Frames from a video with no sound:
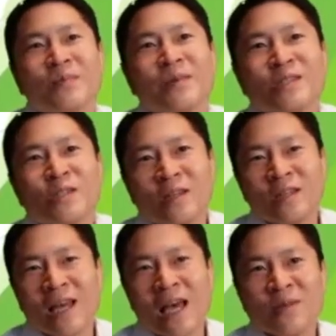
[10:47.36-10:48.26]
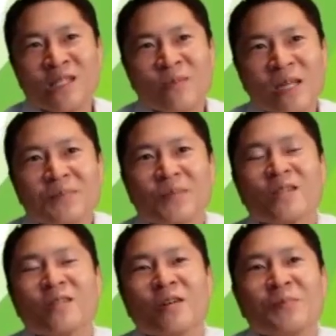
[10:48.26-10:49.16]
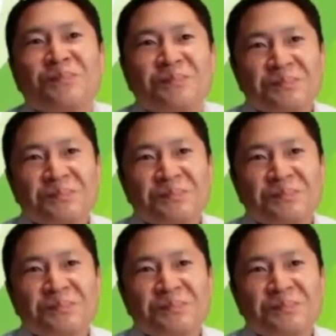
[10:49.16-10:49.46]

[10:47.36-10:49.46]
So it happens to be. So